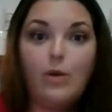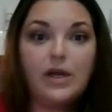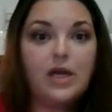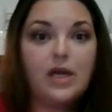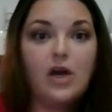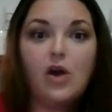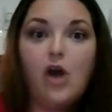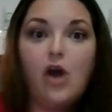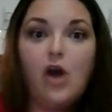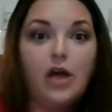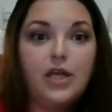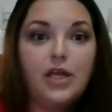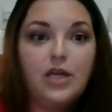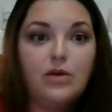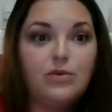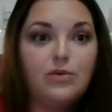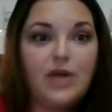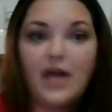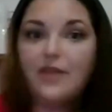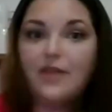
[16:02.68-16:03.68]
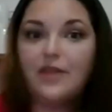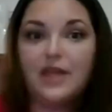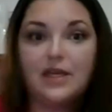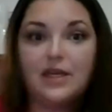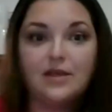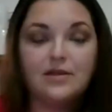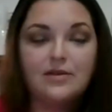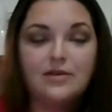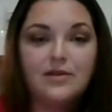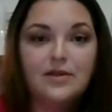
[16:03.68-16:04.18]
can call you, nothing.
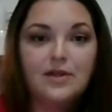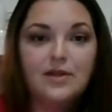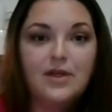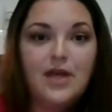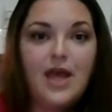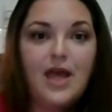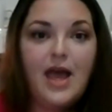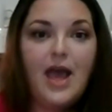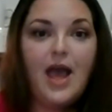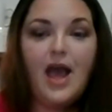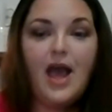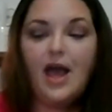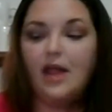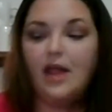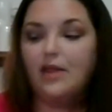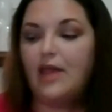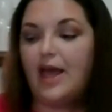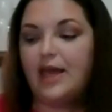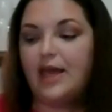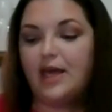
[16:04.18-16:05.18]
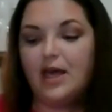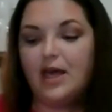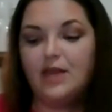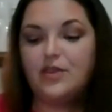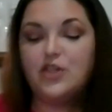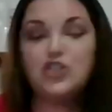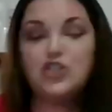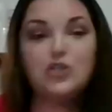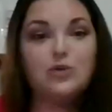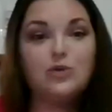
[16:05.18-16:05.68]
Like,
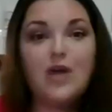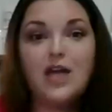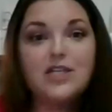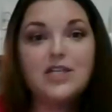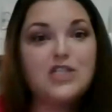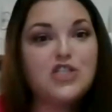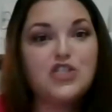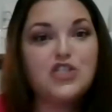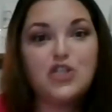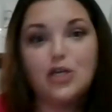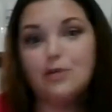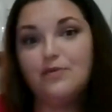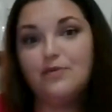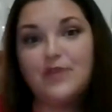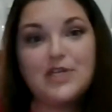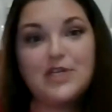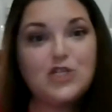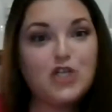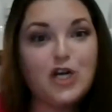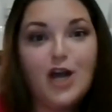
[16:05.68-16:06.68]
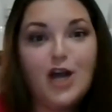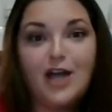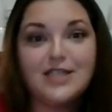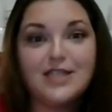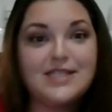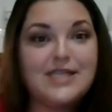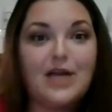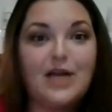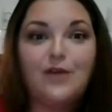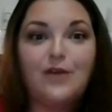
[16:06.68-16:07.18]
the do not disturb feature
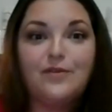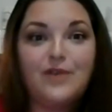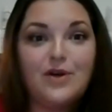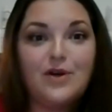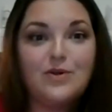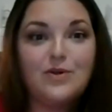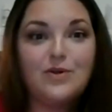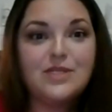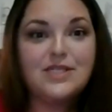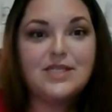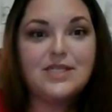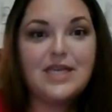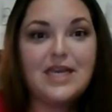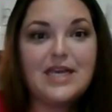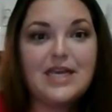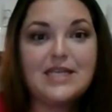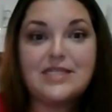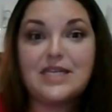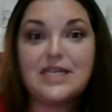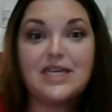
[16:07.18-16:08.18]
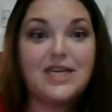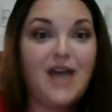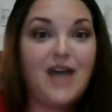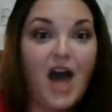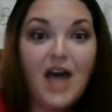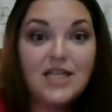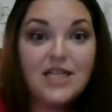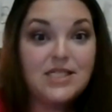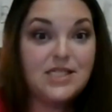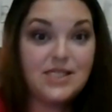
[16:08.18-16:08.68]
on cell phones is a
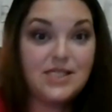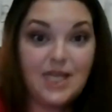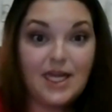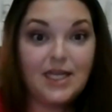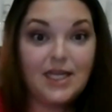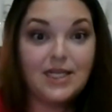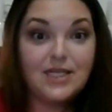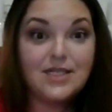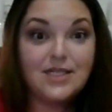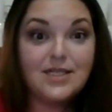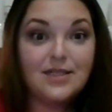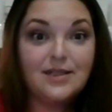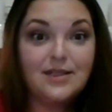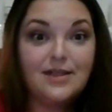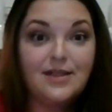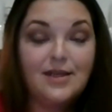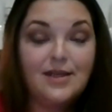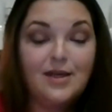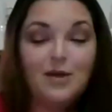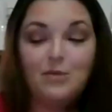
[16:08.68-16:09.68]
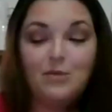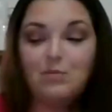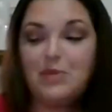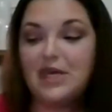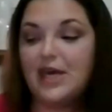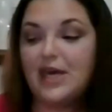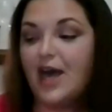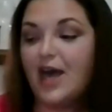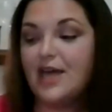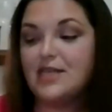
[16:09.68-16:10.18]
godsend,
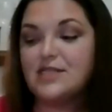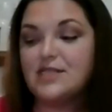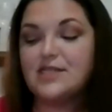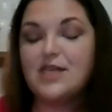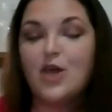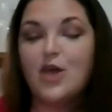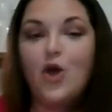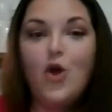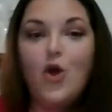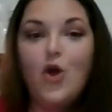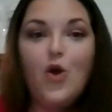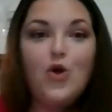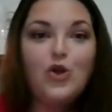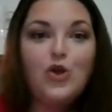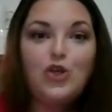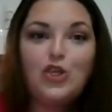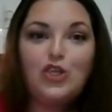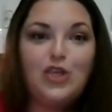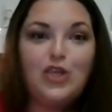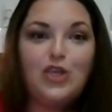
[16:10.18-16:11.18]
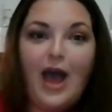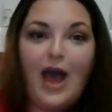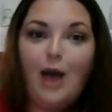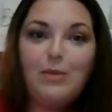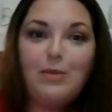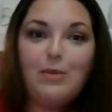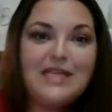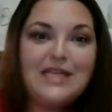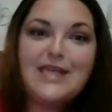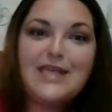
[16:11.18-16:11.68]
because how
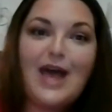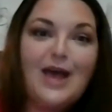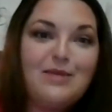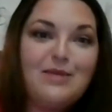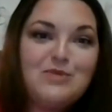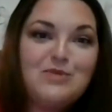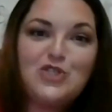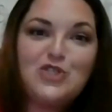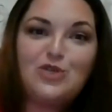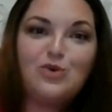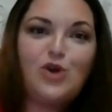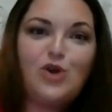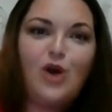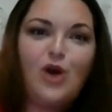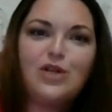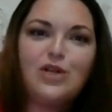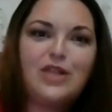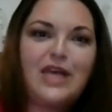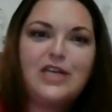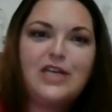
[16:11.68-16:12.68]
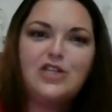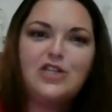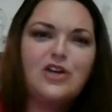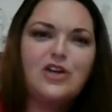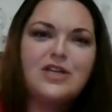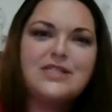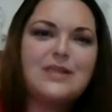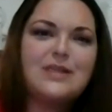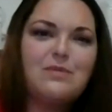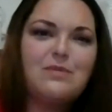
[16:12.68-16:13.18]
many times you go to like
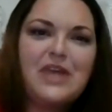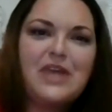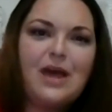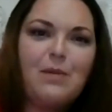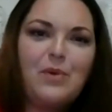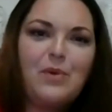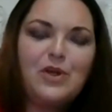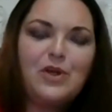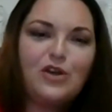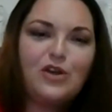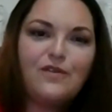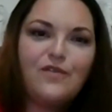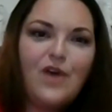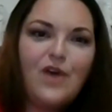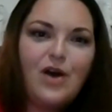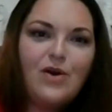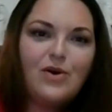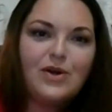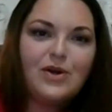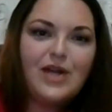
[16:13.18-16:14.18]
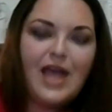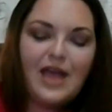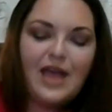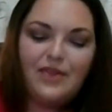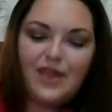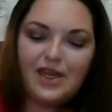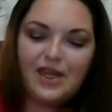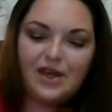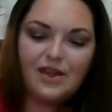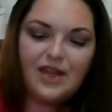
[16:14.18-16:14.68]
look something up on your phone and
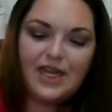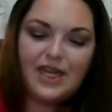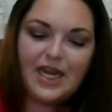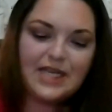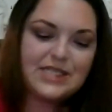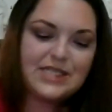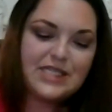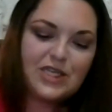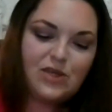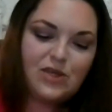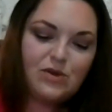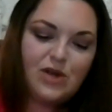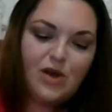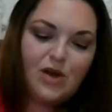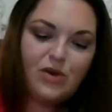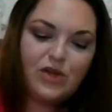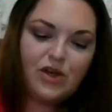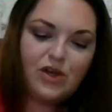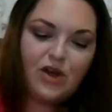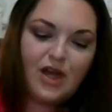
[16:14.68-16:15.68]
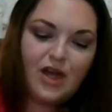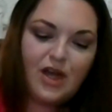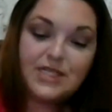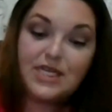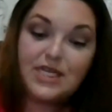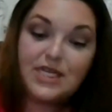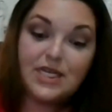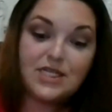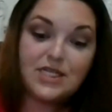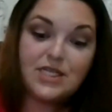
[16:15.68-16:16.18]
then the next thing you know, you're on
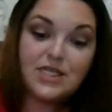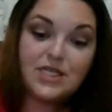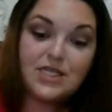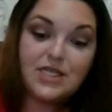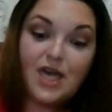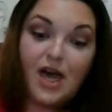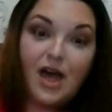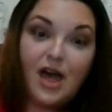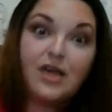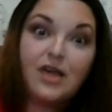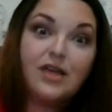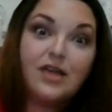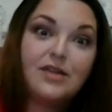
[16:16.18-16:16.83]
TikTok